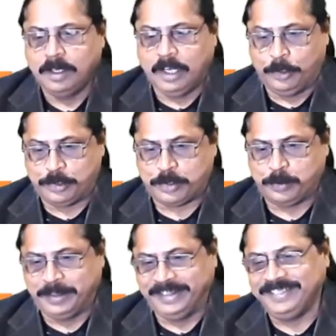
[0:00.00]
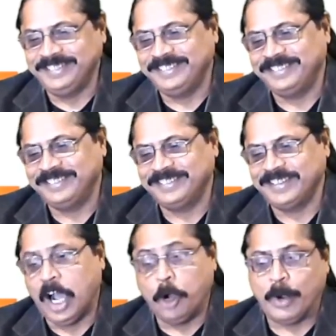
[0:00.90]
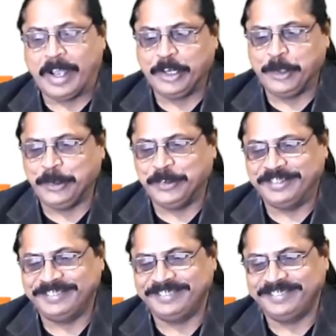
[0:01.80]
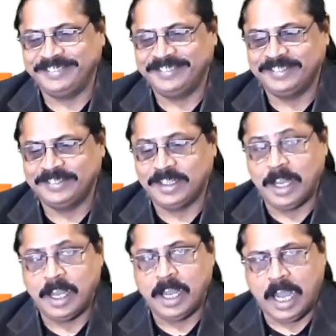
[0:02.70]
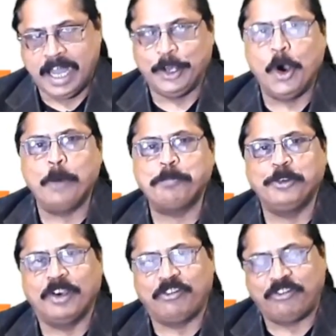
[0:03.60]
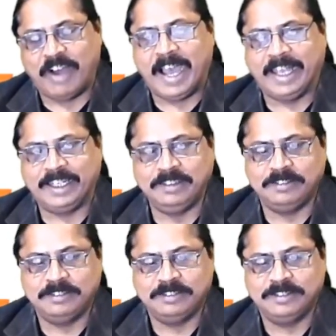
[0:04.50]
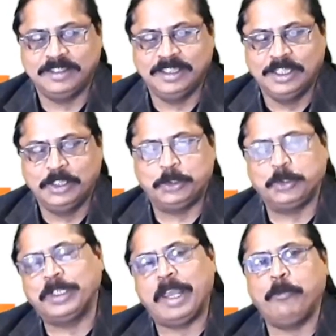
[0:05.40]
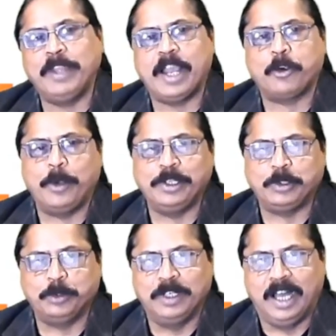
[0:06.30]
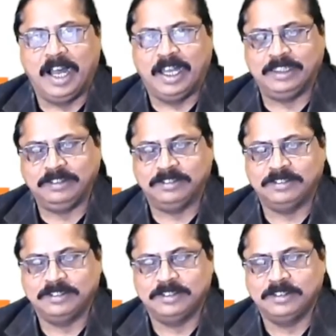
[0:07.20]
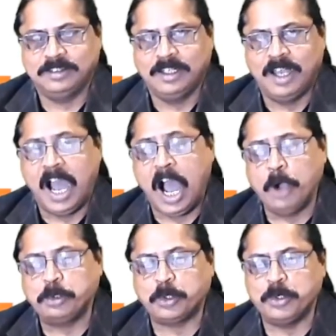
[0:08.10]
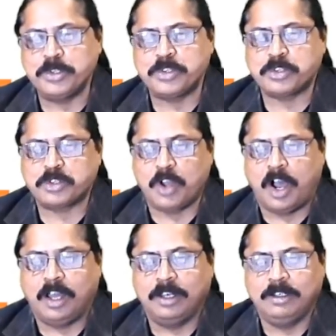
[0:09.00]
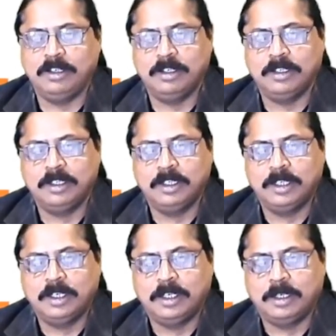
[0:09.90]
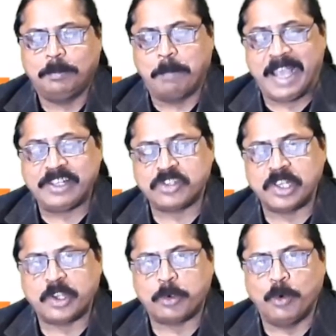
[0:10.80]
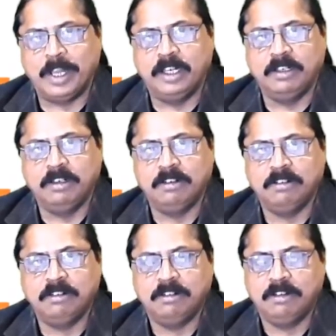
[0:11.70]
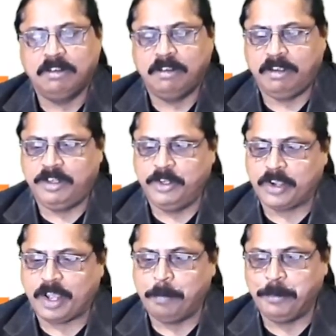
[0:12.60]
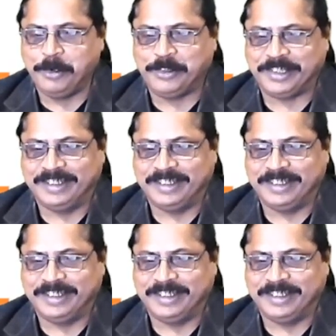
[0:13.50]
Hello student, how are you? I hope you are fine. Today we are going to learn how to install MySQL in your computer.